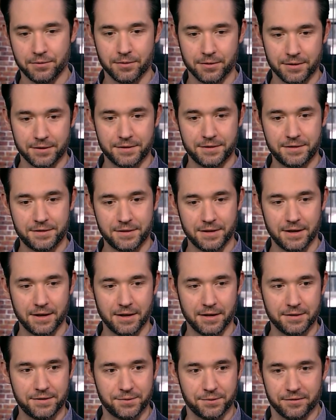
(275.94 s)
towards
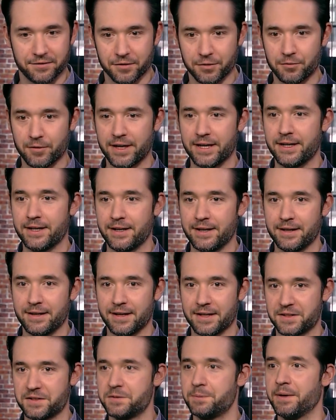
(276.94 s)
uh, sort of a great
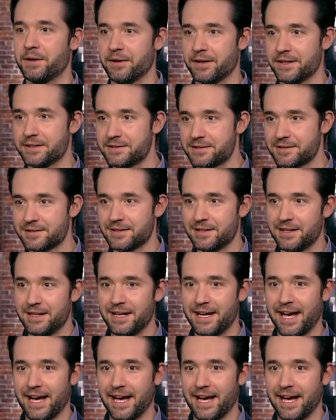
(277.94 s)
experience.